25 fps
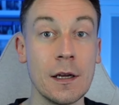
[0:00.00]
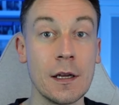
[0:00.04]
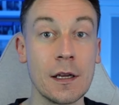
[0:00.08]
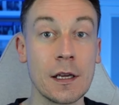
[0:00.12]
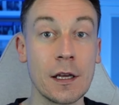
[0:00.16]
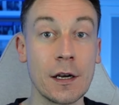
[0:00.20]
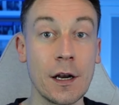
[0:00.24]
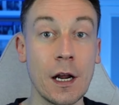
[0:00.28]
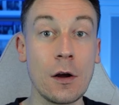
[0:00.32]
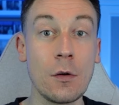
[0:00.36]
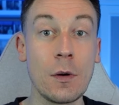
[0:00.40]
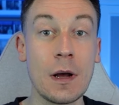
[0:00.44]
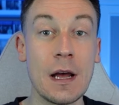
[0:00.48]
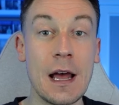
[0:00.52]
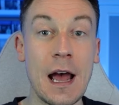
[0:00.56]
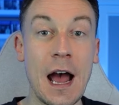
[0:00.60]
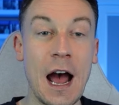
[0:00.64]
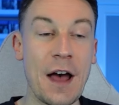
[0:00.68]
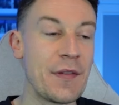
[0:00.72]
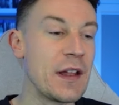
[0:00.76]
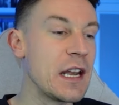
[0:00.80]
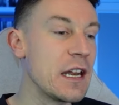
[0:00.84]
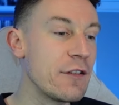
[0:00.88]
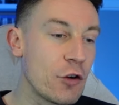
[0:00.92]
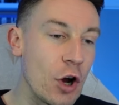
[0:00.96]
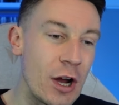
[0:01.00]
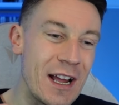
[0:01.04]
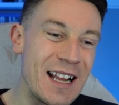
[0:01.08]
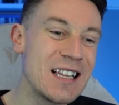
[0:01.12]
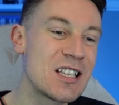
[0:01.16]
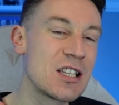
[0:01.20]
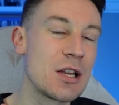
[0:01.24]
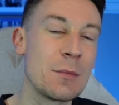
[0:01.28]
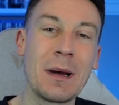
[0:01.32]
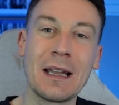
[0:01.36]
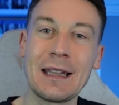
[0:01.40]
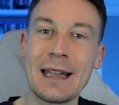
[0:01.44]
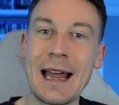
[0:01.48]
you know? And then you've got
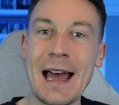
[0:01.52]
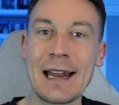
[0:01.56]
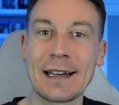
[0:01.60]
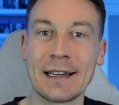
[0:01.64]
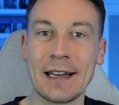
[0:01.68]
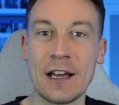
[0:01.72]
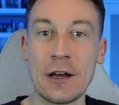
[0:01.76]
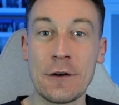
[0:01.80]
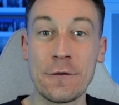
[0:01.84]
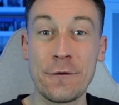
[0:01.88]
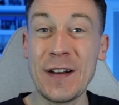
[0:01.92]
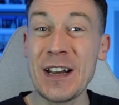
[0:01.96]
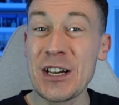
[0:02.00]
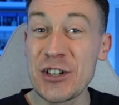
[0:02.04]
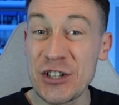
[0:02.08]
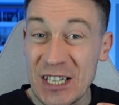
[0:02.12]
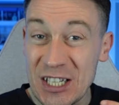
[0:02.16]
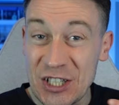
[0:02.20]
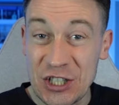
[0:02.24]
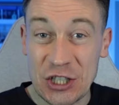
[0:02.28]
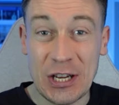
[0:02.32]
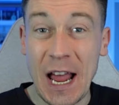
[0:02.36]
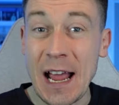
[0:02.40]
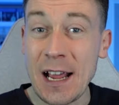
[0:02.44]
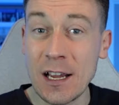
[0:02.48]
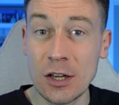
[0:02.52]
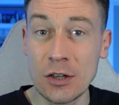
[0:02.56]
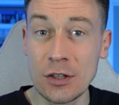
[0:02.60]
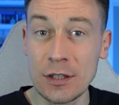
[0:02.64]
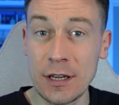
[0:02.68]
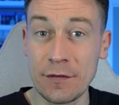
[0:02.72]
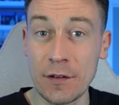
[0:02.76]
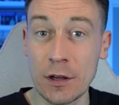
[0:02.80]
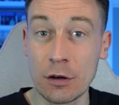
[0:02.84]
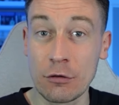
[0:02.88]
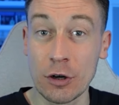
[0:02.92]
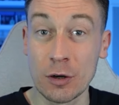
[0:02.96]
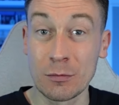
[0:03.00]
Inter Milan finishing second
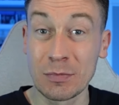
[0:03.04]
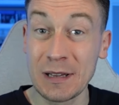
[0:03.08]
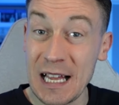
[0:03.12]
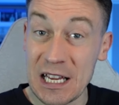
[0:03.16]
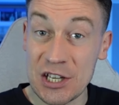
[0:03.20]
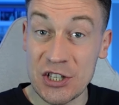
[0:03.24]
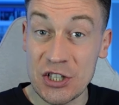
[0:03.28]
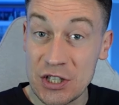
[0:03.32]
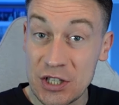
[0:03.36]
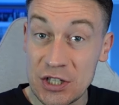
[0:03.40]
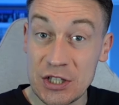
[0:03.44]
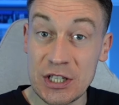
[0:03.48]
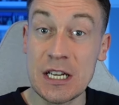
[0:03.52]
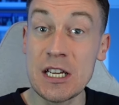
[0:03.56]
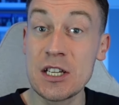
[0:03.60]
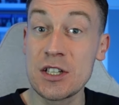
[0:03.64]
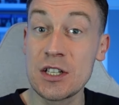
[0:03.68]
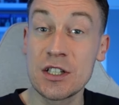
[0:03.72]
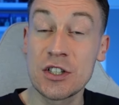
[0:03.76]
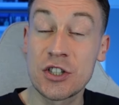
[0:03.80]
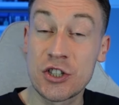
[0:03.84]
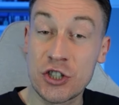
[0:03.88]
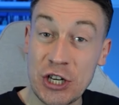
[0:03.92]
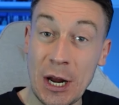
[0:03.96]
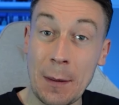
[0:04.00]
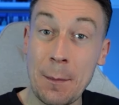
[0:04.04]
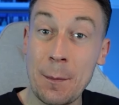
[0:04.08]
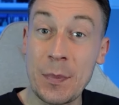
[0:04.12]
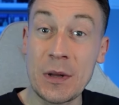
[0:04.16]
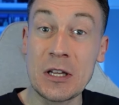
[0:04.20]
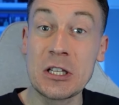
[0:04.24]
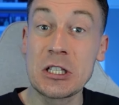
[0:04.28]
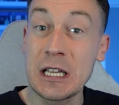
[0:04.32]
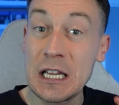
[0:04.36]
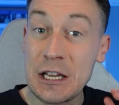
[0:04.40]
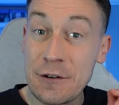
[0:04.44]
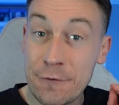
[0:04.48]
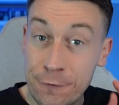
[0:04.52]
in the group. Last season's
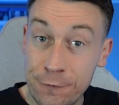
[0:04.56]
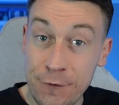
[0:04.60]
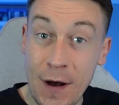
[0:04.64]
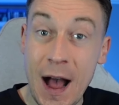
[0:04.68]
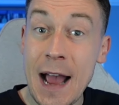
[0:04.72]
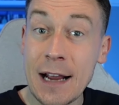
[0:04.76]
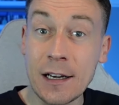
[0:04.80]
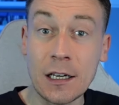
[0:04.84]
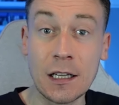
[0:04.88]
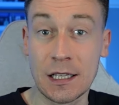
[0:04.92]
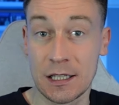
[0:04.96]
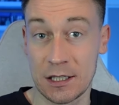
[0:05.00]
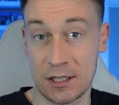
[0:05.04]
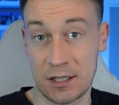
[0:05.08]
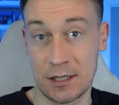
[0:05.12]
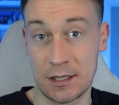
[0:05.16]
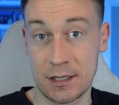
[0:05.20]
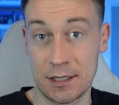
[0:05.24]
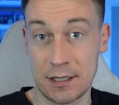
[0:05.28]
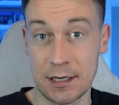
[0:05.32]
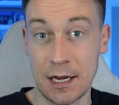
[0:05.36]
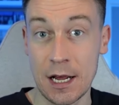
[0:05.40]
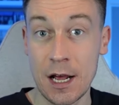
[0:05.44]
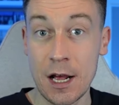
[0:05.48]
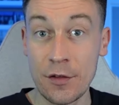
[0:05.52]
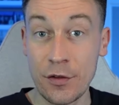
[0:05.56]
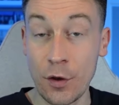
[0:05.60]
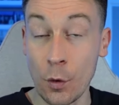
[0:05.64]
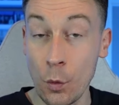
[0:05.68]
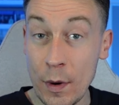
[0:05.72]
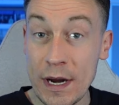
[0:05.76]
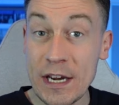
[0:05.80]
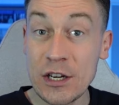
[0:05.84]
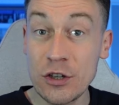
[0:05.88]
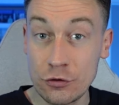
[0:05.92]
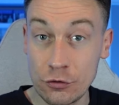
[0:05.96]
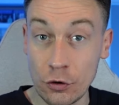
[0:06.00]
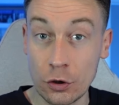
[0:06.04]
Champions League finalists that
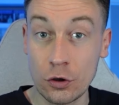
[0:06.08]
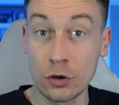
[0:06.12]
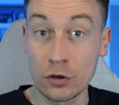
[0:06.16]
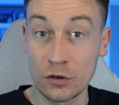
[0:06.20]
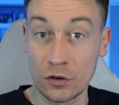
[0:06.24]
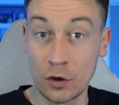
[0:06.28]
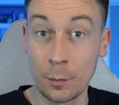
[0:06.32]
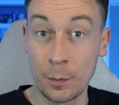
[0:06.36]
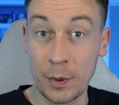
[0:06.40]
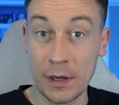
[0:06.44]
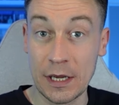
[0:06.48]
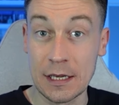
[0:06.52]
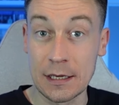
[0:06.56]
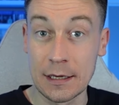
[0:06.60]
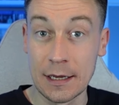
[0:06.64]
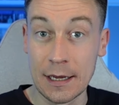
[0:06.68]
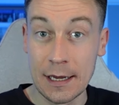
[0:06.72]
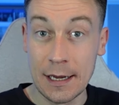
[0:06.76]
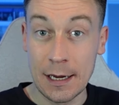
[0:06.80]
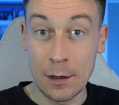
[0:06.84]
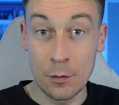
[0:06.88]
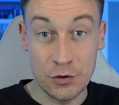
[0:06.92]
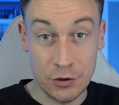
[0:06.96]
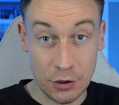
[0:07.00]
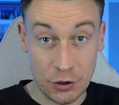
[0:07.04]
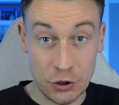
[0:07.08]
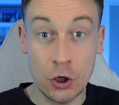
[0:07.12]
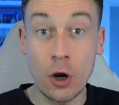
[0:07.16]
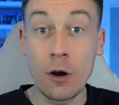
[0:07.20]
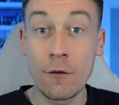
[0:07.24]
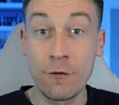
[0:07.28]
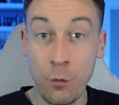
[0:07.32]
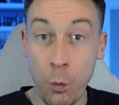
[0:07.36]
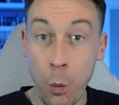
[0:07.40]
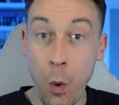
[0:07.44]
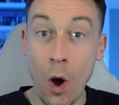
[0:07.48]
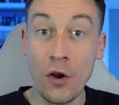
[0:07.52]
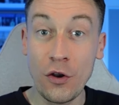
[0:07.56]
we struggled to beat. It was a
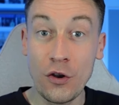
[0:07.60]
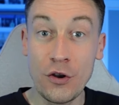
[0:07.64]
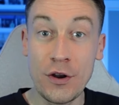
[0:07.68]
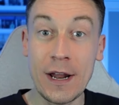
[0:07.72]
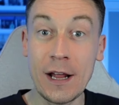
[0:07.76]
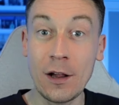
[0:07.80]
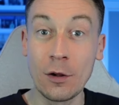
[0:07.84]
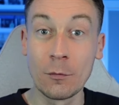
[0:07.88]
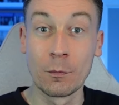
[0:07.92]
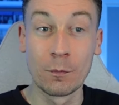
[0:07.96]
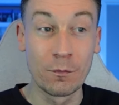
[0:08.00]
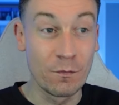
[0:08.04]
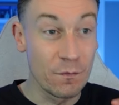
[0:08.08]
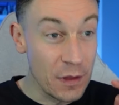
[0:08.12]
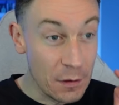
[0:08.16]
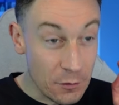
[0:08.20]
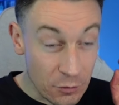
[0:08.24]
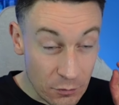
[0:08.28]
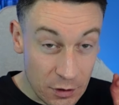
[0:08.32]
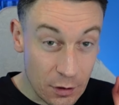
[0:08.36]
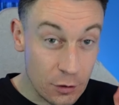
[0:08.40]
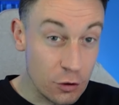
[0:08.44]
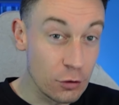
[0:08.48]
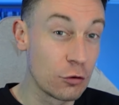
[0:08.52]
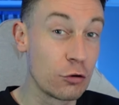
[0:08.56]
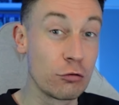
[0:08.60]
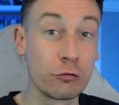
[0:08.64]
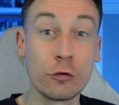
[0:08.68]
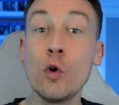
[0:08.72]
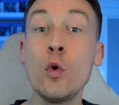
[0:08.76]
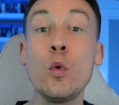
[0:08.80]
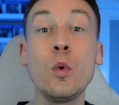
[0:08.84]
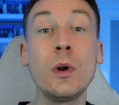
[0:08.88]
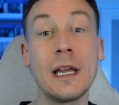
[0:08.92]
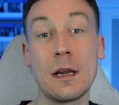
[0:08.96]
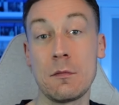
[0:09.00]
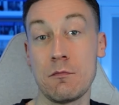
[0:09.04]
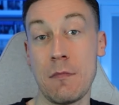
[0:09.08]
tough 1-0
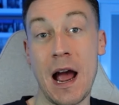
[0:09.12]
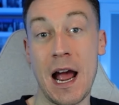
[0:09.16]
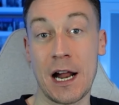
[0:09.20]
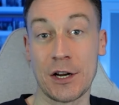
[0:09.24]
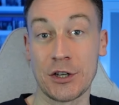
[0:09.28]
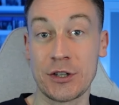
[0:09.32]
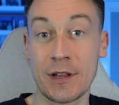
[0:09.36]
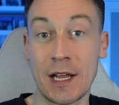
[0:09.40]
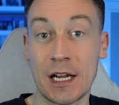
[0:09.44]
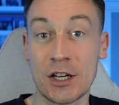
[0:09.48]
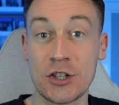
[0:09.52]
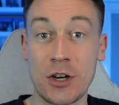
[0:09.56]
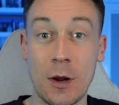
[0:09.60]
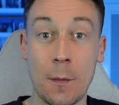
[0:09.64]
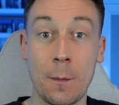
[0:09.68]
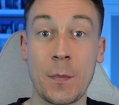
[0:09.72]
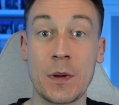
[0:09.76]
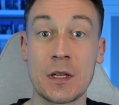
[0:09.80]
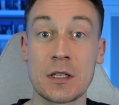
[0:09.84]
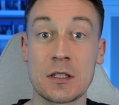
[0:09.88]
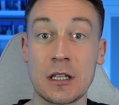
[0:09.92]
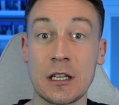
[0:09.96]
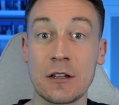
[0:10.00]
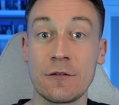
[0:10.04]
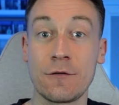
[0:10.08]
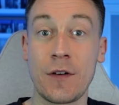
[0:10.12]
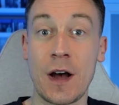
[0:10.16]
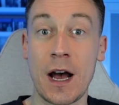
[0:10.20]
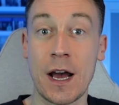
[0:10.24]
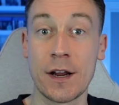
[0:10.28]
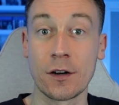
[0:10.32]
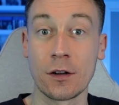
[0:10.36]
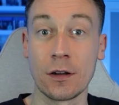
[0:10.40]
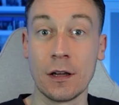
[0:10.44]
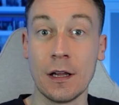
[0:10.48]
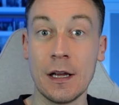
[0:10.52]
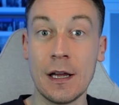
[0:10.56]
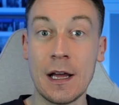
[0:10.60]
grueling match, that Champions League
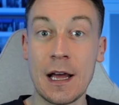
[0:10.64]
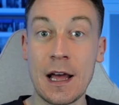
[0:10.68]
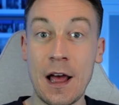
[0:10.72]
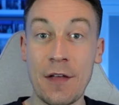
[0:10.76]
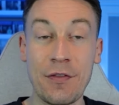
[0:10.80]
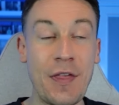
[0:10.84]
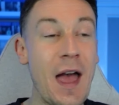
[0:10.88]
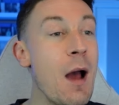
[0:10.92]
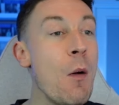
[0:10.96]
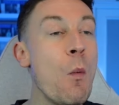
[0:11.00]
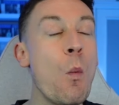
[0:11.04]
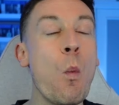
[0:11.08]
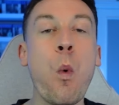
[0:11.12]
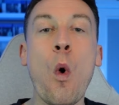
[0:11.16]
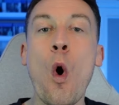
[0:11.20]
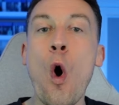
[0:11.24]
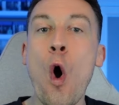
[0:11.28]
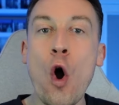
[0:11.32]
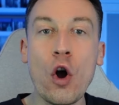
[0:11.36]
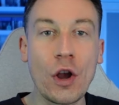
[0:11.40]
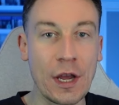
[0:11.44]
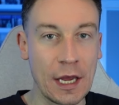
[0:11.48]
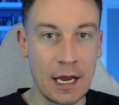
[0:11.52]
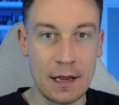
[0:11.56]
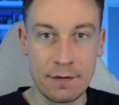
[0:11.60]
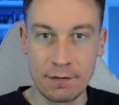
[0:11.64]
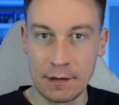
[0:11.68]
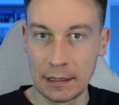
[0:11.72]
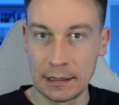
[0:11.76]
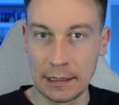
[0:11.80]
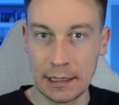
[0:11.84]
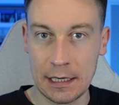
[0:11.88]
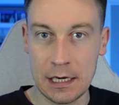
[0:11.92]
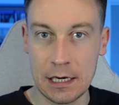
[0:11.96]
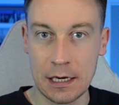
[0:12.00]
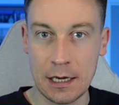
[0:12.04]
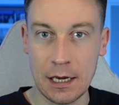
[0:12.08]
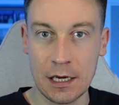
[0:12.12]
final. They're walking the
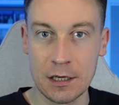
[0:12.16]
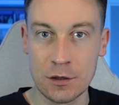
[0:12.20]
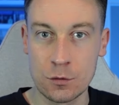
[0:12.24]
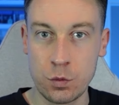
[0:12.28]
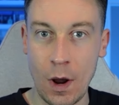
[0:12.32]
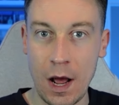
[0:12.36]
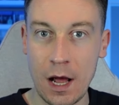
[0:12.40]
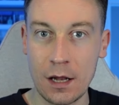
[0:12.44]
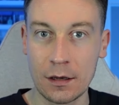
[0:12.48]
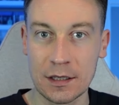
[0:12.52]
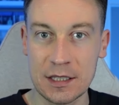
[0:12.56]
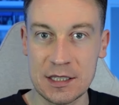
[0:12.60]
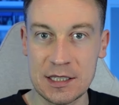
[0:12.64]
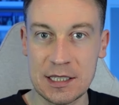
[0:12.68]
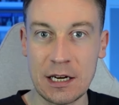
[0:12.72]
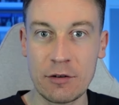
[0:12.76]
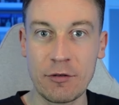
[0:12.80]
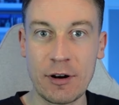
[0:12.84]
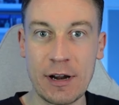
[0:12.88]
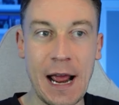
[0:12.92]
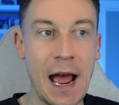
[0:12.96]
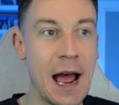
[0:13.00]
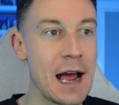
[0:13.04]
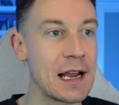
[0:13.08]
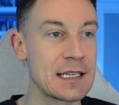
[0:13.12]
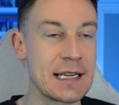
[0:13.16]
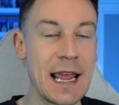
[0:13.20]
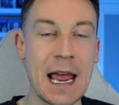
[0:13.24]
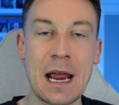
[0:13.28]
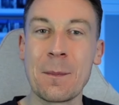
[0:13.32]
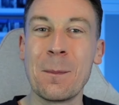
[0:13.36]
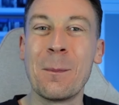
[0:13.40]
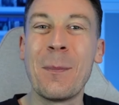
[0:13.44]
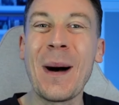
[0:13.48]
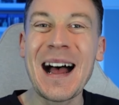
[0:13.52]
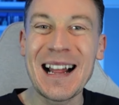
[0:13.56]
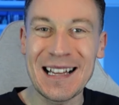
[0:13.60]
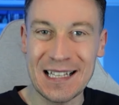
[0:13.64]
league as well. Serie A is getting
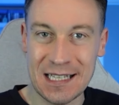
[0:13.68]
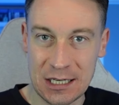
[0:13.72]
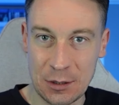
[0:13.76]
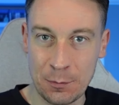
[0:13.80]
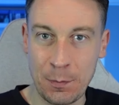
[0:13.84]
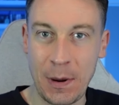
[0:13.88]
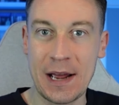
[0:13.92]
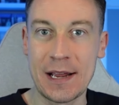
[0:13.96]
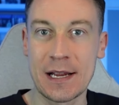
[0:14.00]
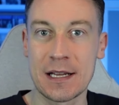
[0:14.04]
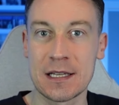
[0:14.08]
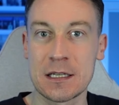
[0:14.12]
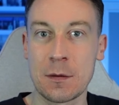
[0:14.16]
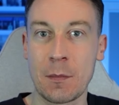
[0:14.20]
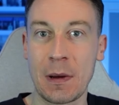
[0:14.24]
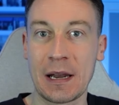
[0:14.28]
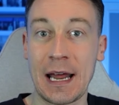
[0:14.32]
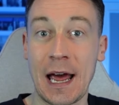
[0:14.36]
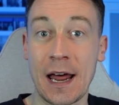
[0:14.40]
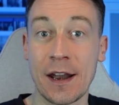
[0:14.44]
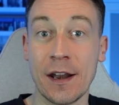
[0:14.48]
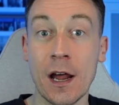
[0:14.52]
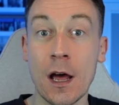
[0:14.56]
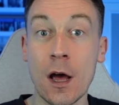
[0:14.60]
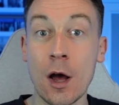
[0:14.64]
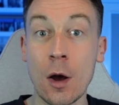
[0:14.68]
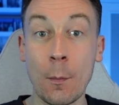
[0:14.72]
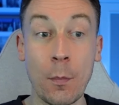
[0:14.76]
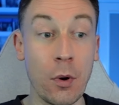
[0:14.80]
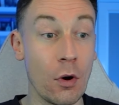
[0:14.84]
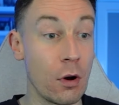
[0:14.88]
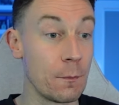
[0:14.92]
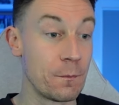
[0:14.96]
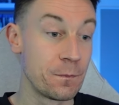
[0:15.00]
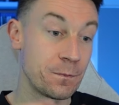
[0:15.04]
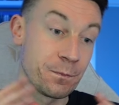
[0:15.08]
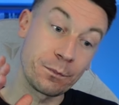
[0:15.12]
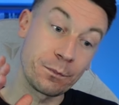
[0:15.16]
battered by Inter Milan, but